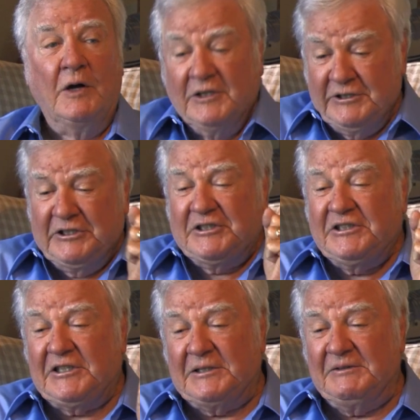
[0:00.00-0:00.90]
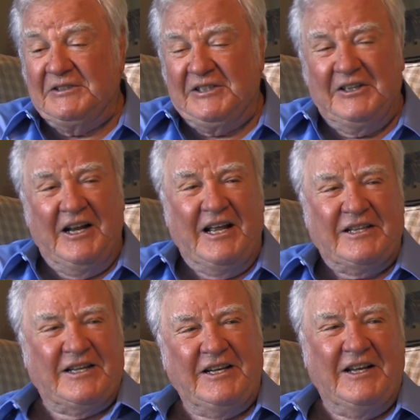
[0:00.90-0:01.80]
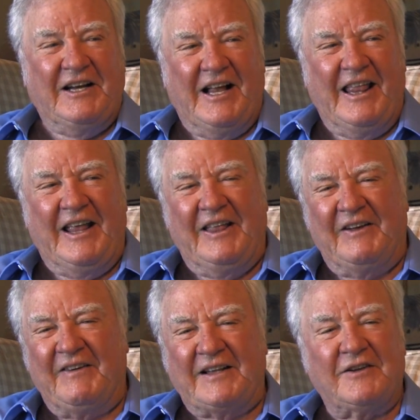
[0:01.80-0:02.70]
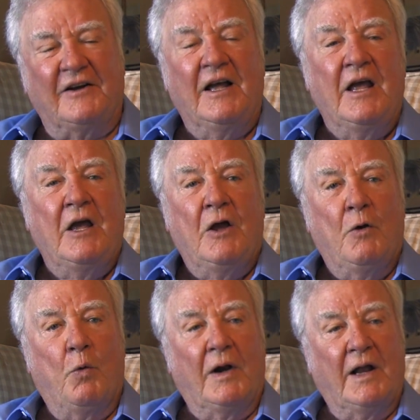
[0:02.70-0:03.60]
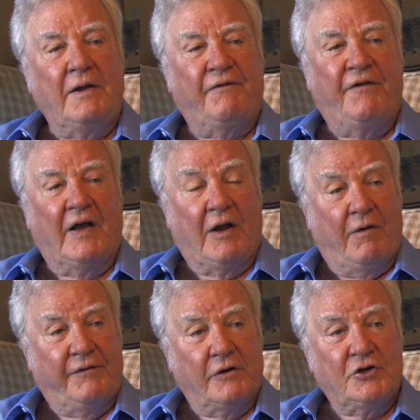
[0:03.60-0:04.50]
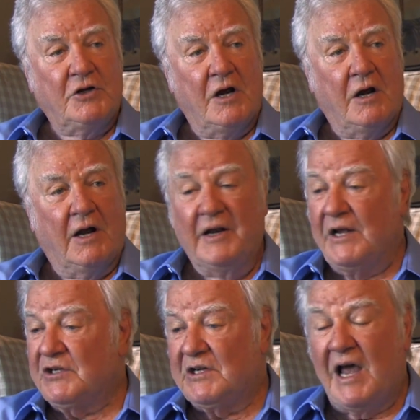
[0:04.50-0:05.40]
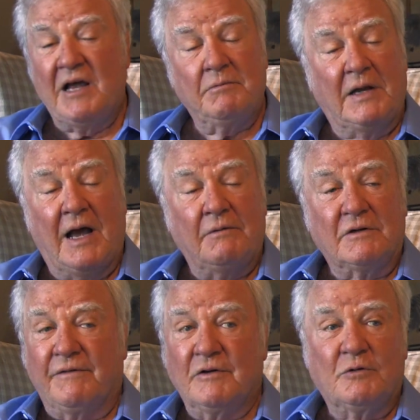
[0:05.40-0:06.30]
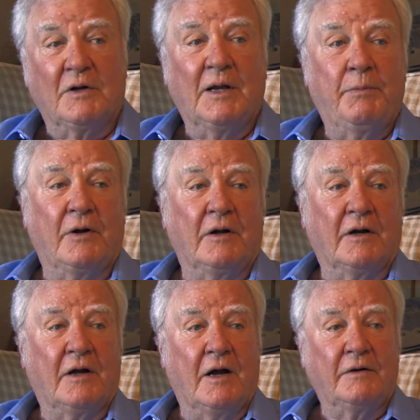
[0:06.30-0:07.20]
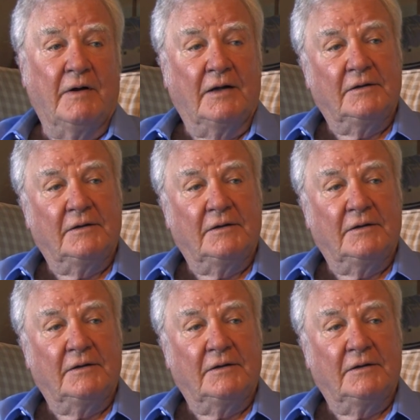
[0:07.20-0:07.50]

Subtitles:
"Could you do booty, get you little rascal?" Well, they fell off their chair, and they signed me. I was the first one they put under contract.